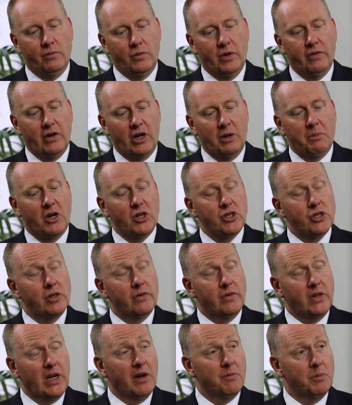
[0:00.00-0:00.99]
were very much
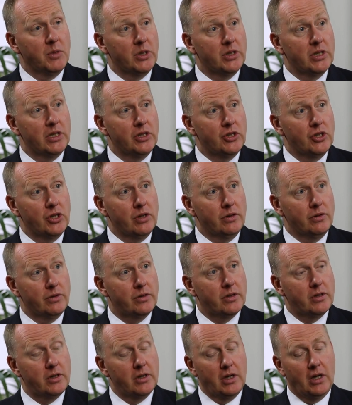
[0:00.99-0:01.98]
sort of
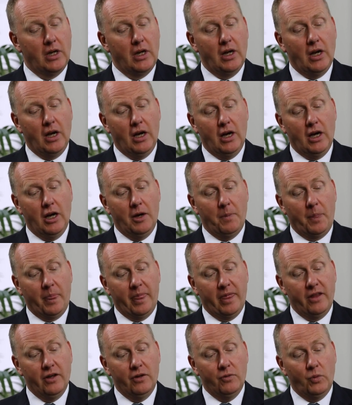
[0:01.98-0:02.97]
government-induced,
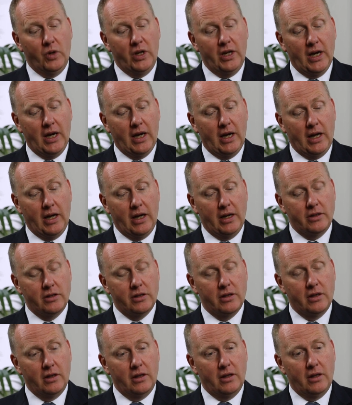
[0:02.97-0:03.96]
that we had